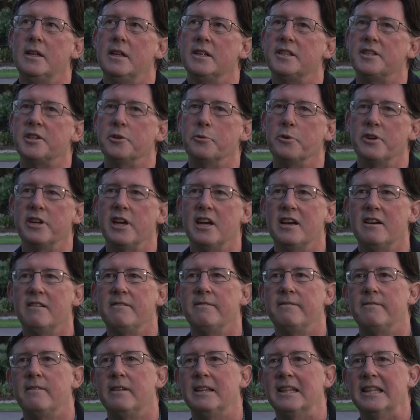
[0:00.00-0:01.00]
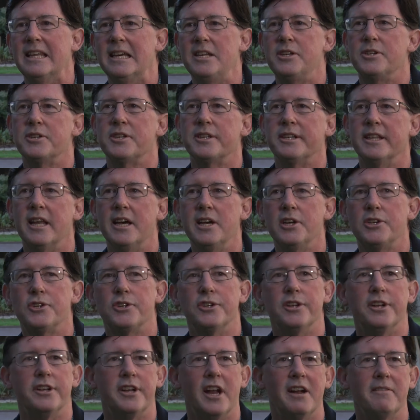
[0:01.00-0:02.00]
So we have
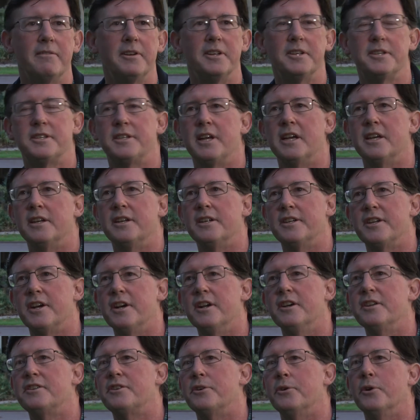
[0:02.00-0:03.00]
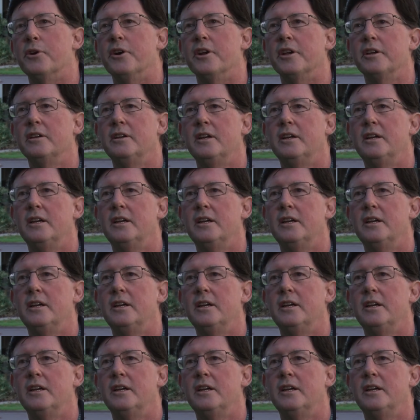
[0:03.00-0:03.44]
legislation in every state and territory